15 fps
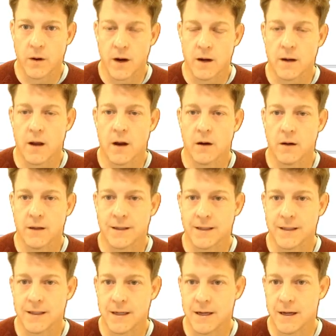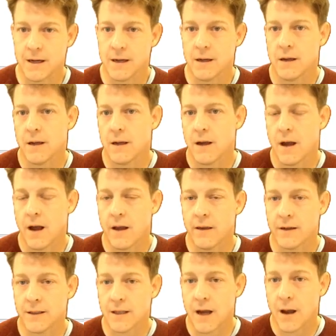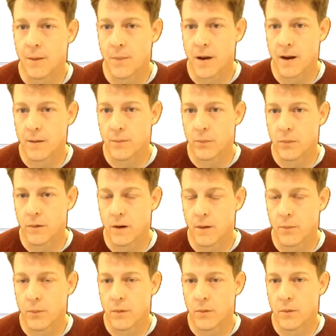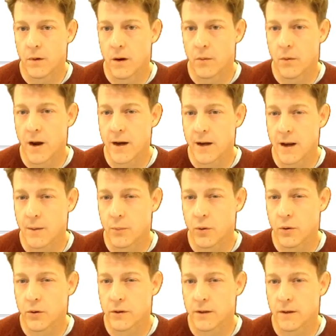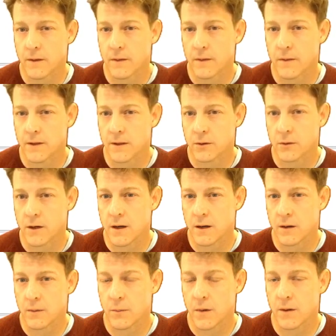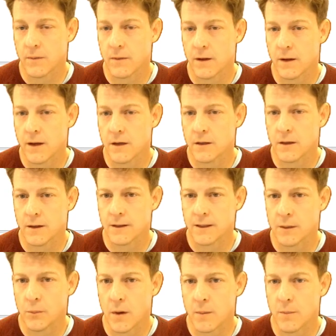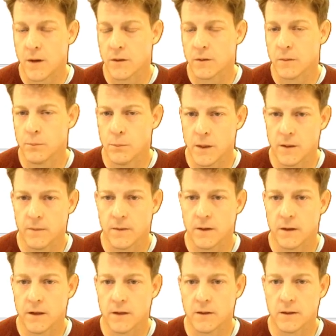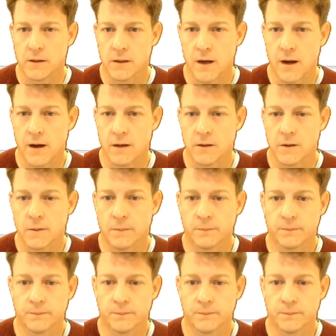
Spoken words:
rate, I'm going to see on the right-hand portion of the screen under minute ventilation, I'll see my measured minute ventilation change.